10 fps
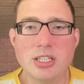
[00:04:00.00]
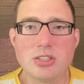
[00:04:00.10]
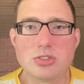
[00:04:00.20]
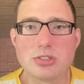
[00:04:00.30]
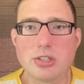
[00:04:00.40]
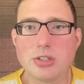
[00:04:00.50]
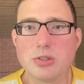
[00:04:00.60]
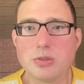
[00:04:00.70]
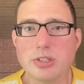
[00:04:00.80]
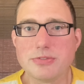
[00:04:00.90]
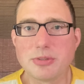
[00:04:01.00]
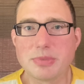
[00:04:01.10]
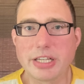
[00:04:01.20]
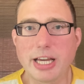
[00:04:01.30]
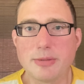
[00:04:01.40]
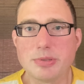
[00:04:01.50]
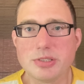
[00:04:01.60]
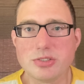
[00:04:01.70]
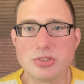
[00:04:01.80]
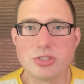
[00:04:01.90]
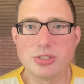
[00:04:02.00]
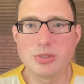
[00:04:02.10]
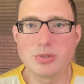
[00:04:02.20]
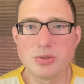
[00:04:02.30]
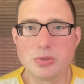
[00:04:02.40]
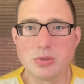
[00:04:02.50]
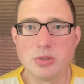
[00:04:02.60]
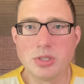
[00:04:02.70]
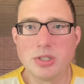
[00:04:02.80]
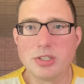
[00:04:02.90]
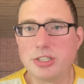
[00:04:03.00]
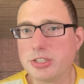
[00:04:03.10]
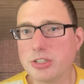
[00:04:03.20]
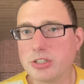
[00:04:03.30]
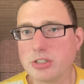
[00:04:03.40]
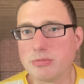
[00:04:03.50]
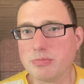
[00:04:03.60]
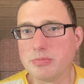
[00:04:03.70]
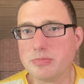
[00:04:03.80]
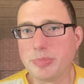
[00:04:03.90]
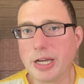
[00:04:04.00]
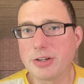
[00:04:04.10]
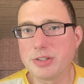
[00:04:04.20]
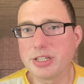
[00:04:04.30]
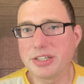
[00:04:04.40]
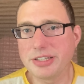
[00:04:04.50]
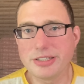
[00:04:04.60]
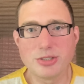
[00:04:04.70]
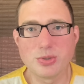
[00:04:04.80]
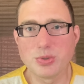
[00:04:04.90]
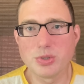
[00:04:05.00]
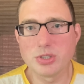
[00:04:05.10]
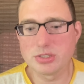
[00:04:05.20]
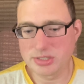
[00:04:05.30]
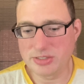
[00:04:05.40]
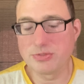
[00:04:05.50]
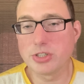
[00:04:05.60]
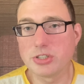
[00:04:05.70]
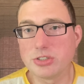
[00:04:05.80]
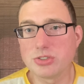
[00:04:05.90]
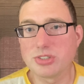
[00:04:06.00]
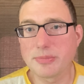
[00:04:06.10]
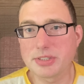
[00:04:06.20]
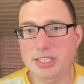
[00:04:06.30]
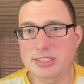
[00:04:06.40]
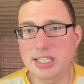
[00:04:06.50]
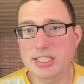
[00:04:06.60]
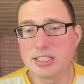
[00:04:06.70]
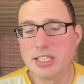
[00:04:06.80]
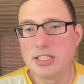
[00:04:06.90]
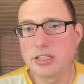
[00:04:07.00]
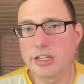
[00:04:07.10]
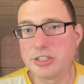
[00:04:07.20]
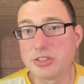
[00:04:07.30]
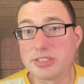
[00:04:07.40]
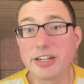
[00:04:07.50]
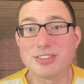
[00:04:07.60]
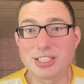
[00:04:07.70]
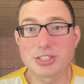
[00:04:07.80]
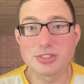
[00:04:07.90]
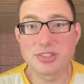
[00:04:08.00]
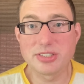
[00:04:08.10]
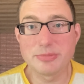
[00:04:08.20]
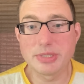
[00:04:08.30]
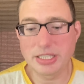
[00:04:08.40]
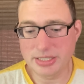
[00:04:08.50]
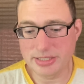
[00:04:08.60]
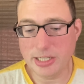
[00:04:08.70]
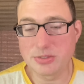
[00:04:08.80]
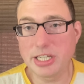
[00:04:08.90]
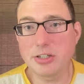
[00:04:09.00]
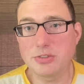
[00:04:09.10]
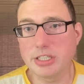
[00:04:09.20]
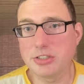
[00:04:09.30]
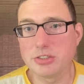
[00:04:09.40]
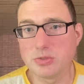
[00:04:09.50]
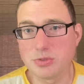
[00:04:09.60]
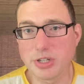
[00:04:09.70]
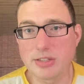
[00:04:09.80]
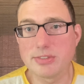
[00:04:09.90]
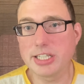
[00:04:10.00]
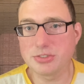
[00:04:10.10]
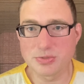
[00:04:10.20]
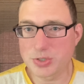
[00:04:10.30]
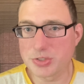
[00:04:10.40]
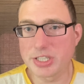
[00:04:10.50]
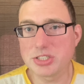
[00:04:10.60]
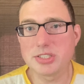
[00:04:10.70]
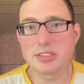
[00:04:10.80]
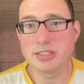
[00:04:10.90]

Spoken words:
So if something happens to your battery or the inverters or something like that, your entire electrical system is now down and you don't have lights, refrigeration,